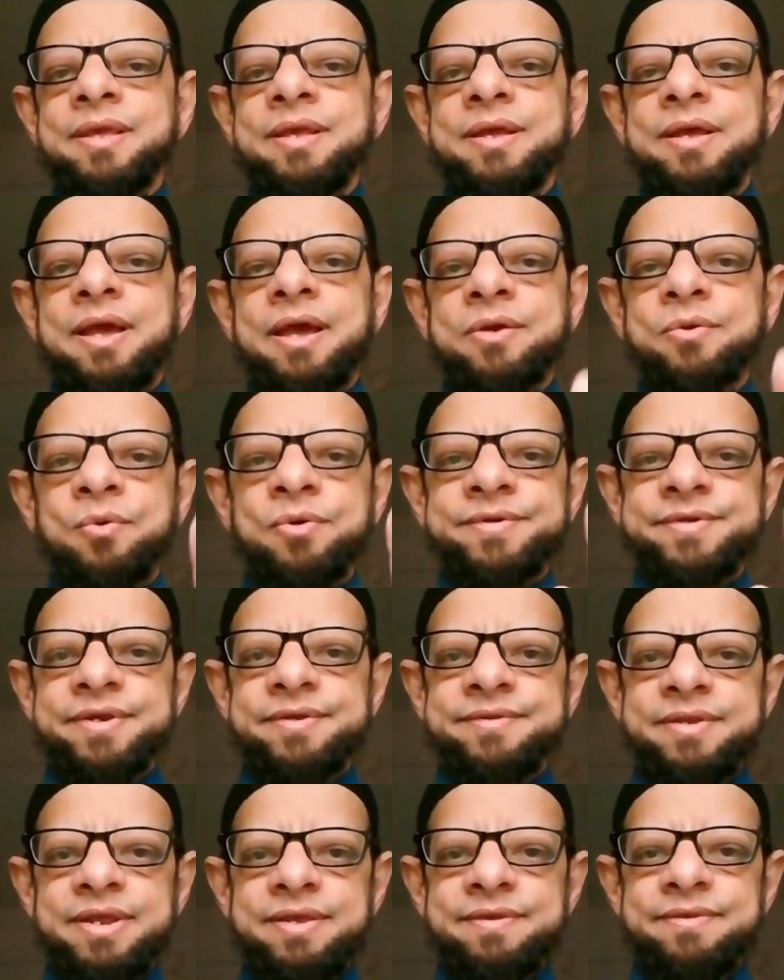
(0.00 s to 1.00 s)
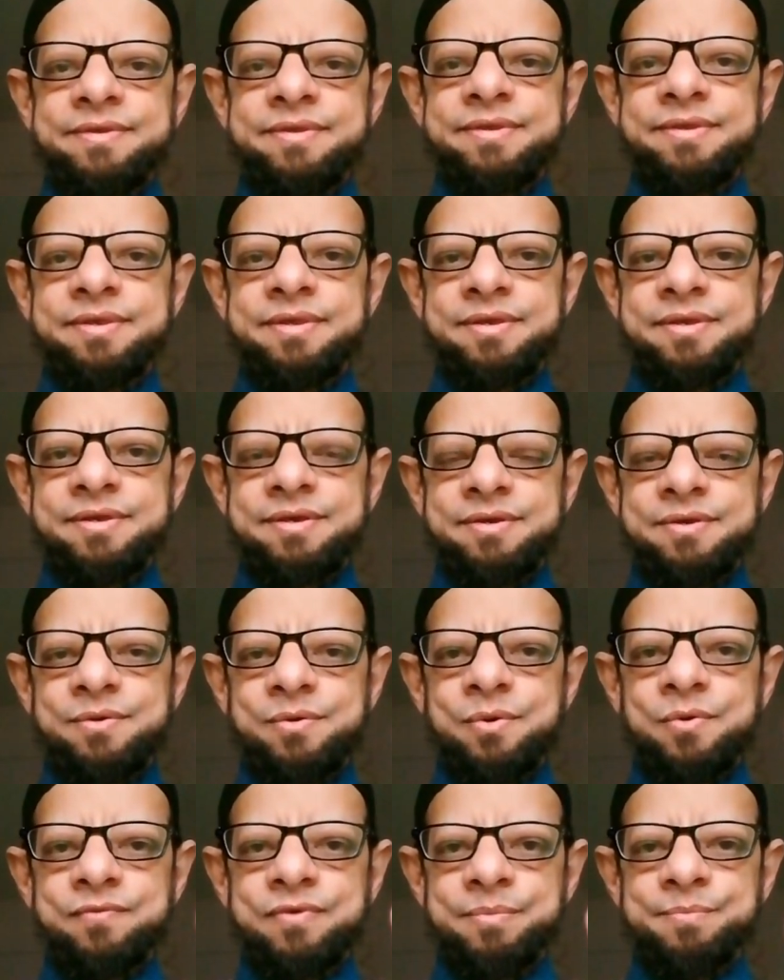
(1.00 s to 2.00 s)
A consciousness
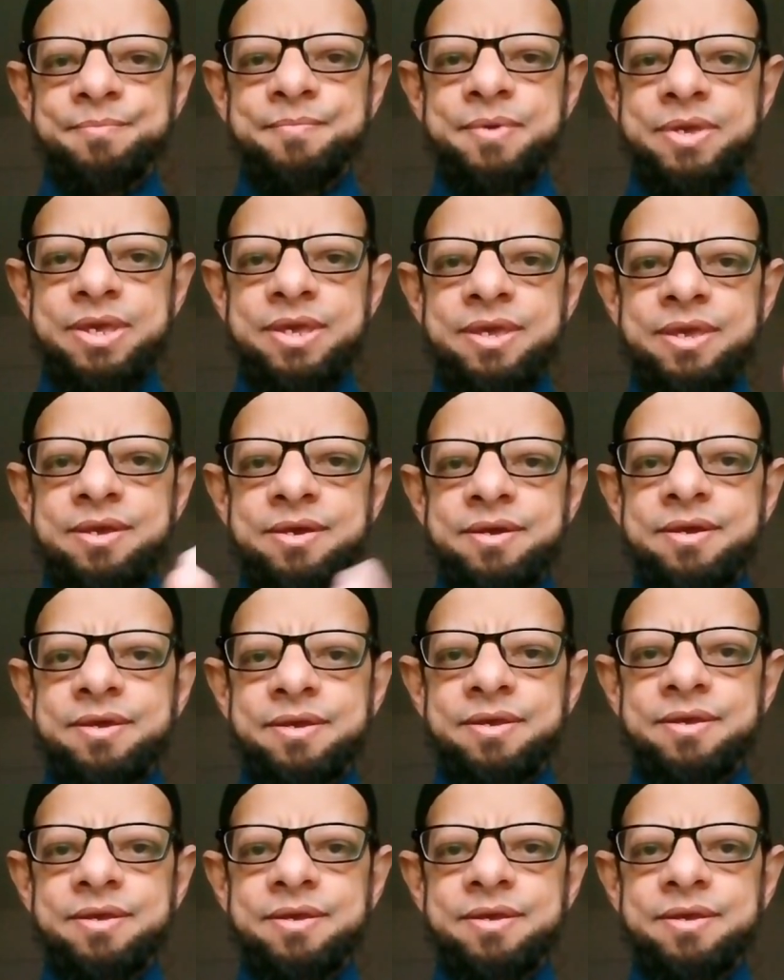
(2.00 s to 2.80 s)
of a being